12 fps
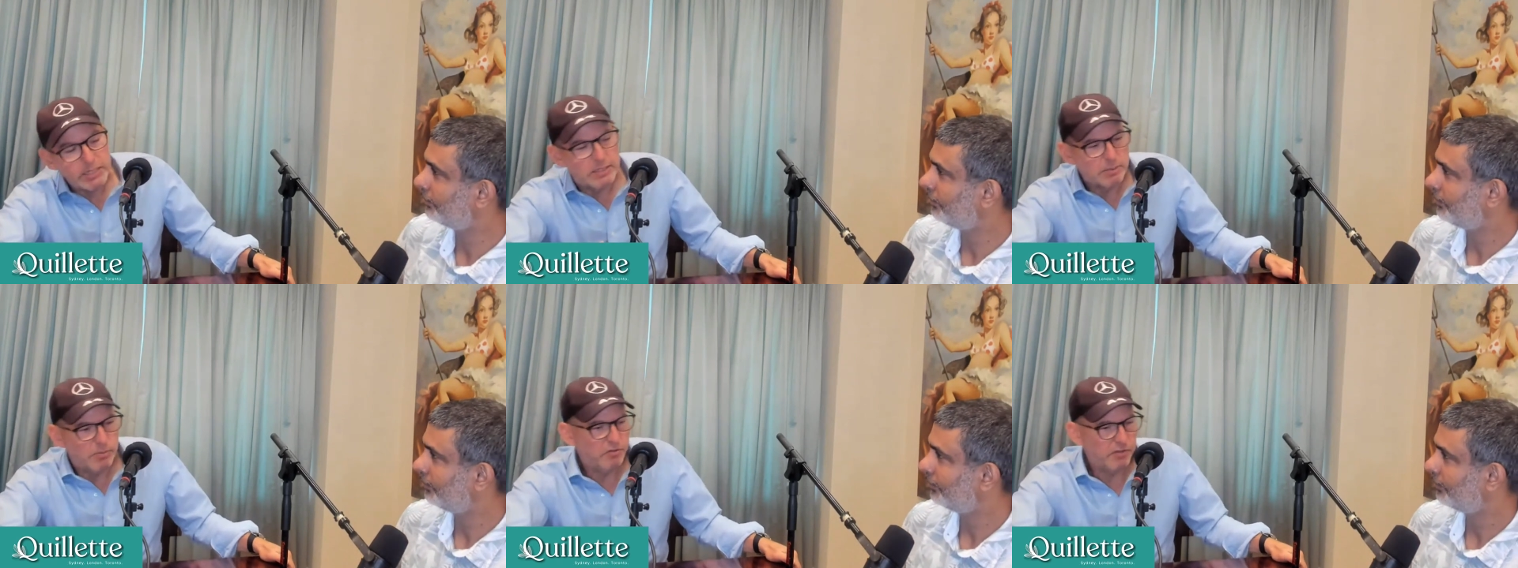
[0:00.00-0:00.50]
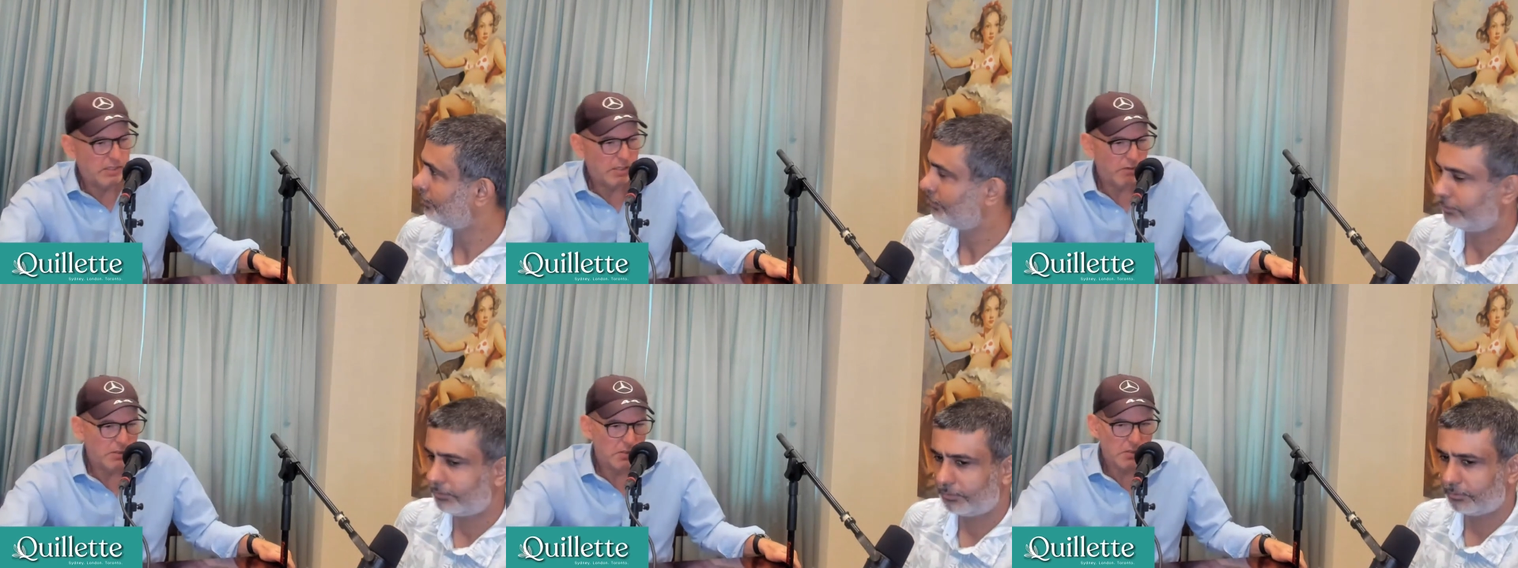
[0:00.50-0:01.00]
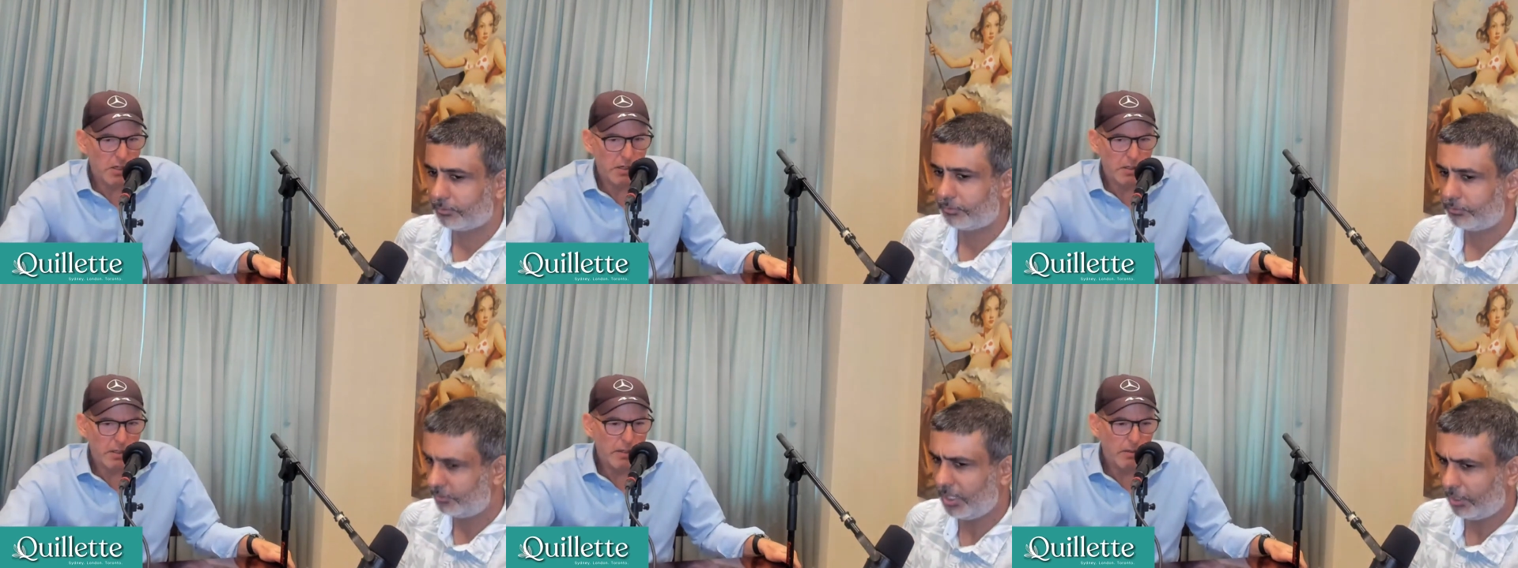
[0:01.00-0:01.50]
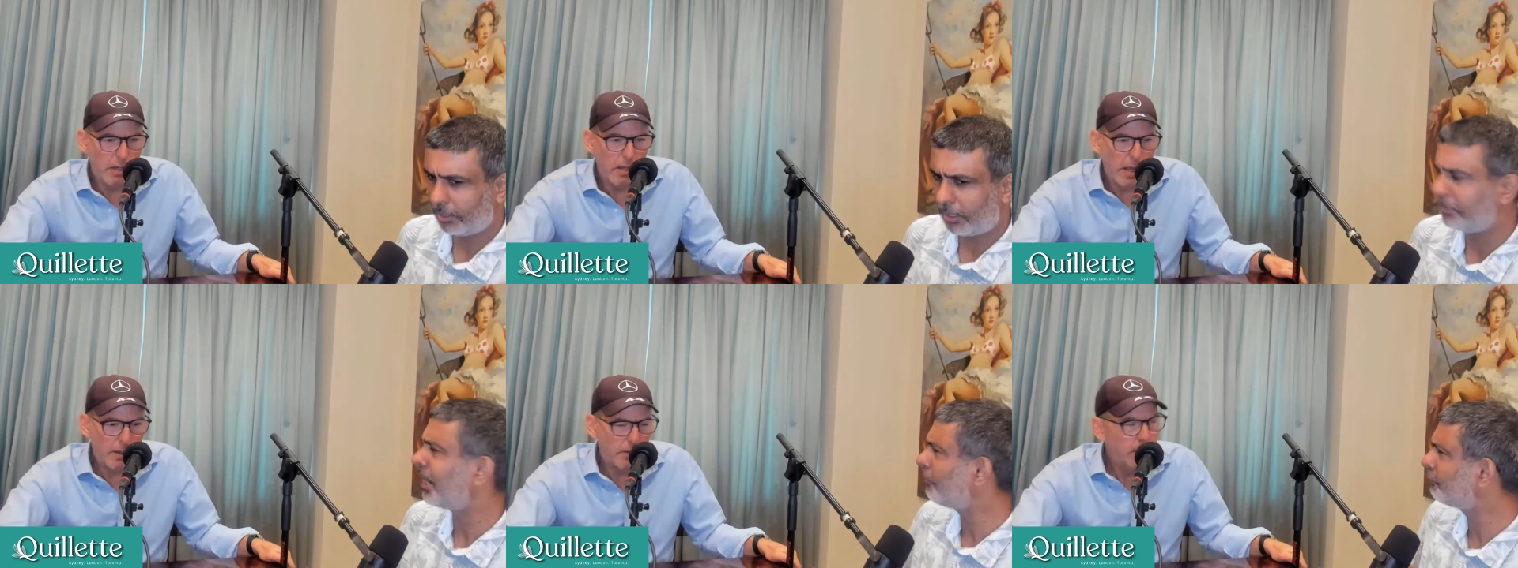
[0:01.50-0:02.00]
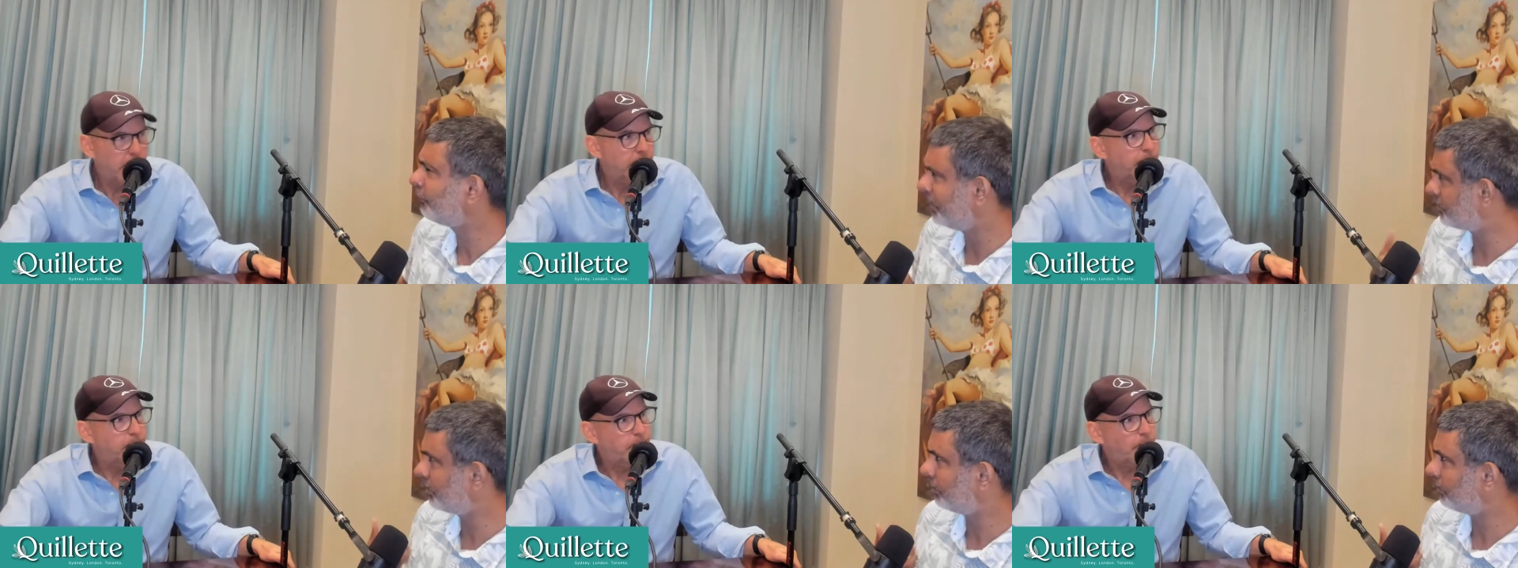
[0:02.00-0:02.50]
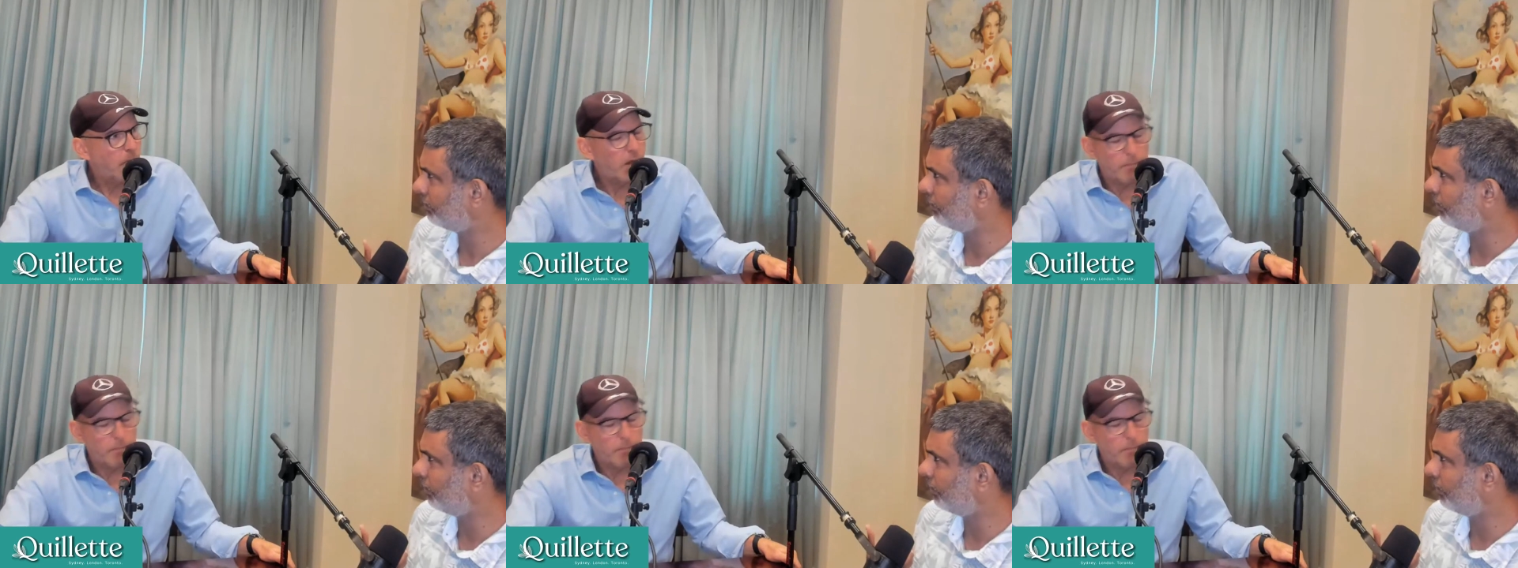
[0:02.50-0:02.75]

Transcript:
Speaker 1: racism affects every society. Yeah, and, I mean, and, I faced it